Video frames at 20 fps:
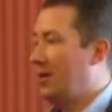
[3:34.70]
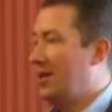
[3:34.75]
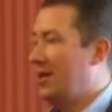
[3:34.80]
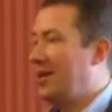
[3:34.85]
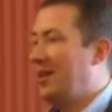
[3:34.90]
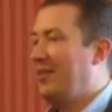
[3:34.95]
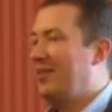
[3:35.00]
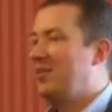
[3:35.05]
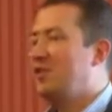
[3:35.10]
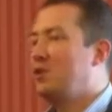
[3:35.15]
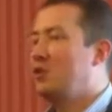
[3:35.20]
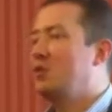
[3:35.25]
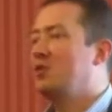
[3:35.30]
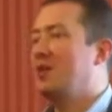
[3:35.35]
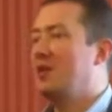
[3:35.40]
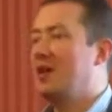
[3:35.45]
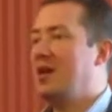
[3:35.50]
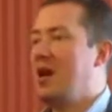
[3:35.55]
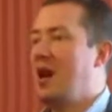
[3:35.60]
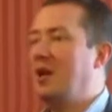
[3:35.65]
And this is
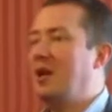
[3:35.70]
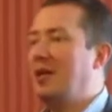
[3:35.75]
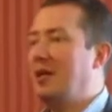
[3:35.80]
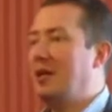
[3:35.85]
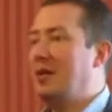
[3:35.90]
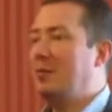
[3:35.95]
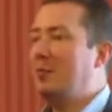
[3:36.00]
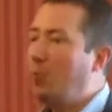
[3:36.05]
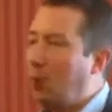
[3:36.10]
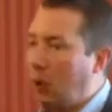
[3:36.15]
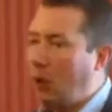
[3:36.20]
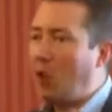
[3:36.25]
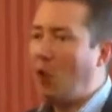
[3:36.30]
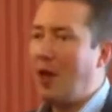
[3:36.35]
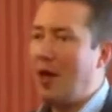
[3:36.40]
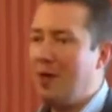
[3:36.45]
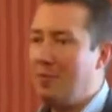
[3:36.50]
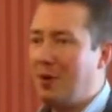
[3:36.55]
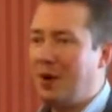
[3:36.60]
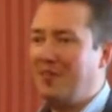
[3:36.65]
also a cunning
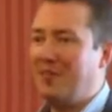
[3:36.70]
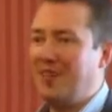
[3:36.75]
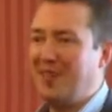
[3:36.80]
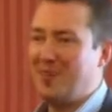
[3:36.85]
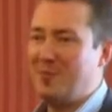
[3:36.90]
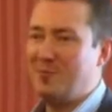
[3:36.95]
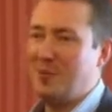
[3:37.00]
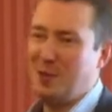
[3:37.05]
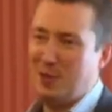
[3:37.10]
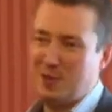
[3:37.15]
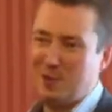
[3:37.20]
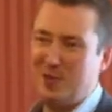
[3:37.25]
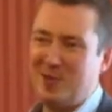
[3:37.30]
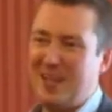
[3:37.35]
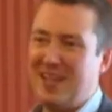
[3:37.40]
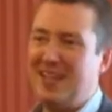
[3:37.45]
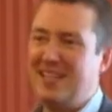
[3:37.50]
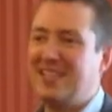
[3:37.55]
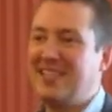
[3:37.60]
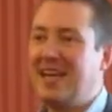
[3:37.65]
ploy by Facebook to a
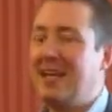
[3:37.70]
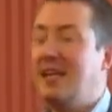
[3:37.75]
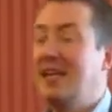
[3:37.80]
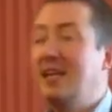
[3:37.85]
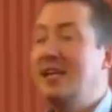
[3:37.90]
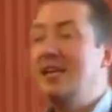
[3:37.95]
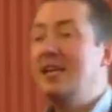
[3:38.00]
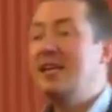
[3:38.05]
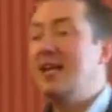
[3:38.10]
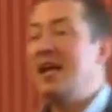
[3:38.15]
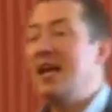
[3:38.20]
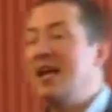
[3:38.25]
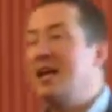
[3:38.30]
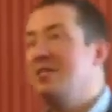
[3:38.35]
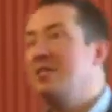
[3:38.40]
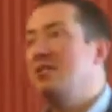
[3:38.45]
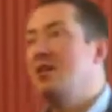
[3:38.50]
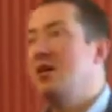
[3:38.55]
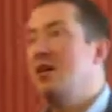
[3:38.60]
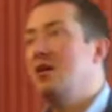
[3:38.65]
certain extent,
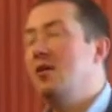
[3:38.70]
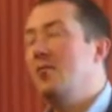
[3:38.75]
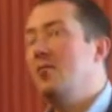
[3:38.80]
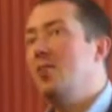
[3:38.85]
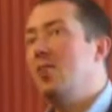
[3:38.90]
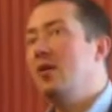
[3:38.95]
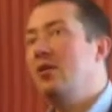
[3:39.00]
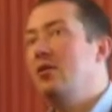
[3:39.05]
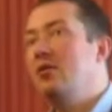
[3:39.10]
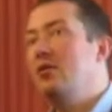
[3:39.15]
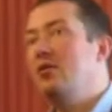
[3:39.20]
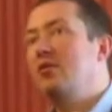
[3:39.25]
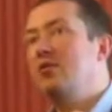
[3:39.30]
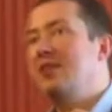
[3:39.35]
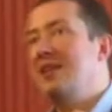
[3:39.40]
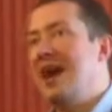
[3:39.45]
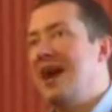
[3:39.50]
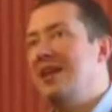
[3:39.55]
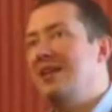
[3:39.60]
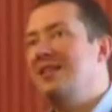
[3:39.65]
in that the
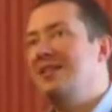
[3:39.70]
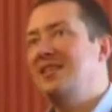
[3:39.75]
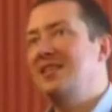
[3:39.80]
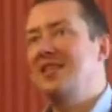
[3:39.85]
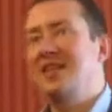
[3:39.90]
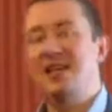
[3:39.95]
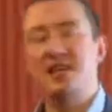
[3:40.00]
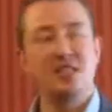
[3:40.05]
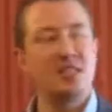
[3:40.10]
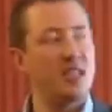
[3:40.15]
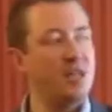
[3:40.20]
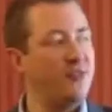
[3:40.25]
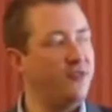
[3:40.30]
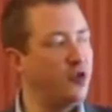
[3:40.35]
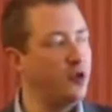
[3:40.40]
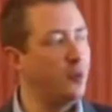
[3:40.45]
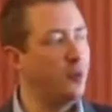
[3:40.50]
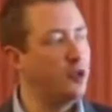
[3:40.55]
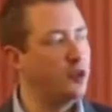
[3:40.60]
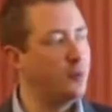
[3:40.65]
reality is, if
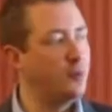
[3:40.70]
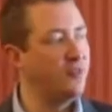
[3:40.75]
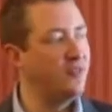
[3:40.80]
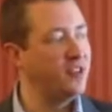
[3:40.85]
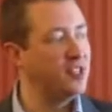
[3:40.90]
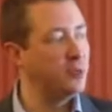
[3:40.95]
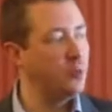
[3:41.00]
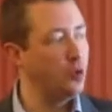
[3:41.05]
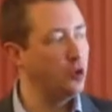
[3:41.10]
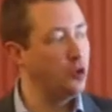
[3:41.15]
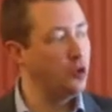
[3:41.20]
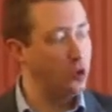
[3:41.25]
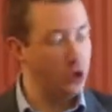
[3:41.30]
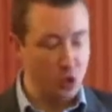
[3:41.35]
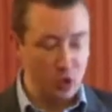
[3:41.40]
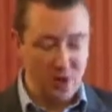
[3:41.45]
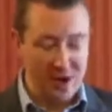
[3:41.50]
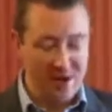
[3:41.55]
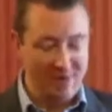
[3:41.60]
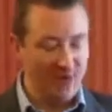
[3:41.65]
you want to be visible, you
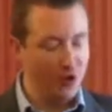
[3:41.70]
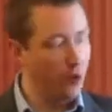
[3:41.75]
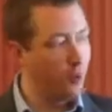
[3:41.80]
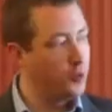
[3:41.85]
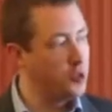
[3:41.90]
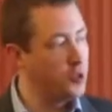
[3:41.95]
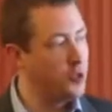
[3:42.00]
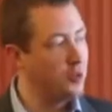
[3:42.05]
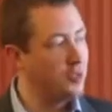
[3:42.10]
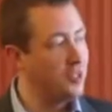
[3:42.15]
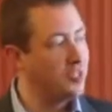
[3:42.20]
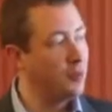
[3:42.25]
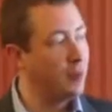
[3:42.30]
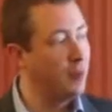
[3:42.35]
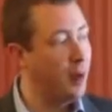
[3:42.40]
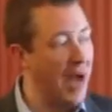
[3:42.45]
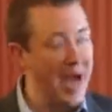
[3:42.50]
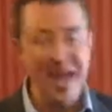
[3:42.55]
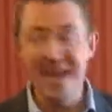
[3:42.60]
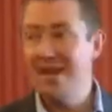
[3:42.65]
do have the opportunity to
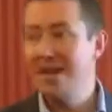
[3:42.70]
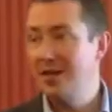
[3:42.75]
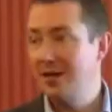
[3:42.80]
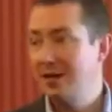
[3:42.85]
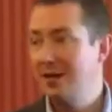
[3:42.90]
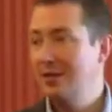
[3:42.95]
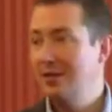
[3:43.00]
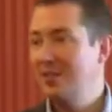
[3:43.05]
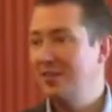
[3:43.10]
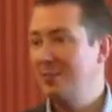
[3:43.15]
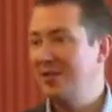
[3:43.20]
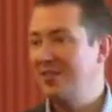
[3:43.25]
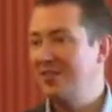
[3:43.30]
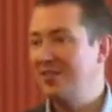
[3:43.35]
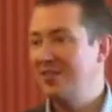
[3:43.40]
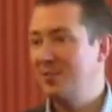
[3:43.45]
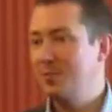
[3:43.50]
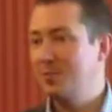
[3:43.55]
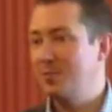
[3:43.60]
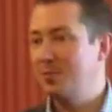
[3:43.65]
pay to be
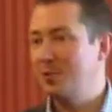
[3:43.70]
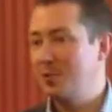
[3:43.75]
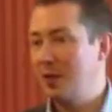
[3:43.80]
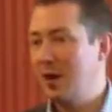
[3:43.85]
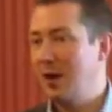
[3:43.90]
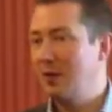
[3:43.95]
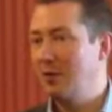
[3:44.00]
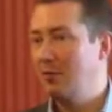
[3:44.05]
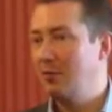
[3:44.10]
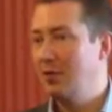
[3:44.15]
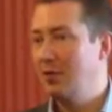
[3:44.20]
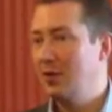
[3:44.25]
visible as well.